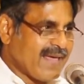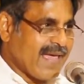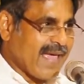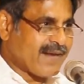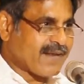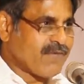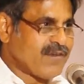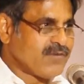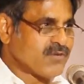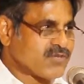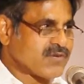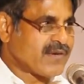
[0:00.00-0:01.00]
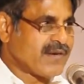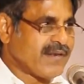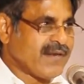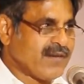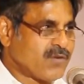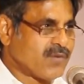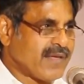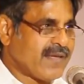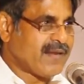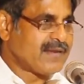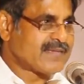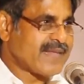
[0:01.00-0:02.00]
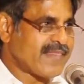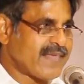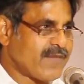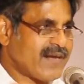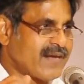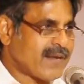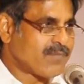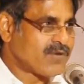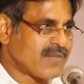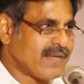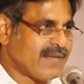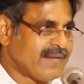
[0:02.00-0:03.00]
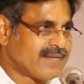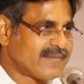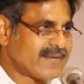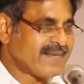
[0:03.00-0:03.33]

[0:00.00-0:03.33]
revolutionary into the hills, and they went up to the hills.